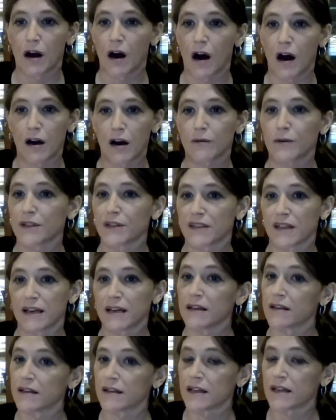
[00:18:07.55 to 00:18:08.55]
All we're
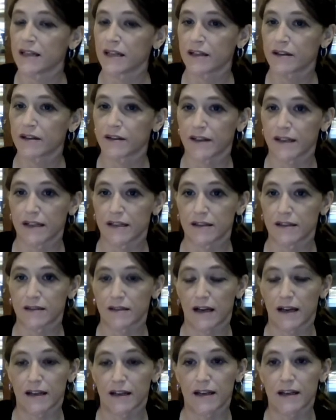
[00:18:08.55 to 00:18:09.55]
saying here is
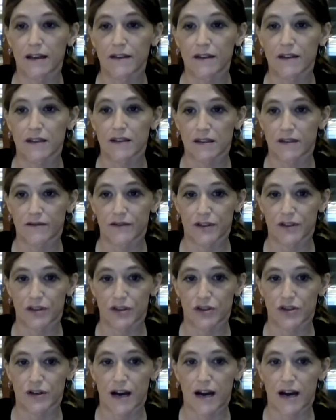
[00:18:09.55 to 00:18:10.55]
that in these different
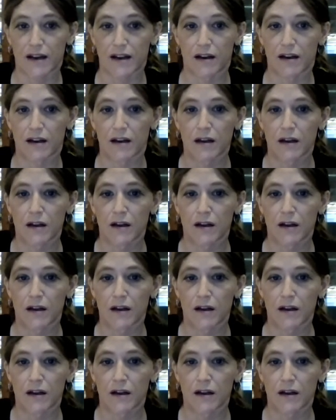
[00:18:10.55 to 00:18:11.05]
strata,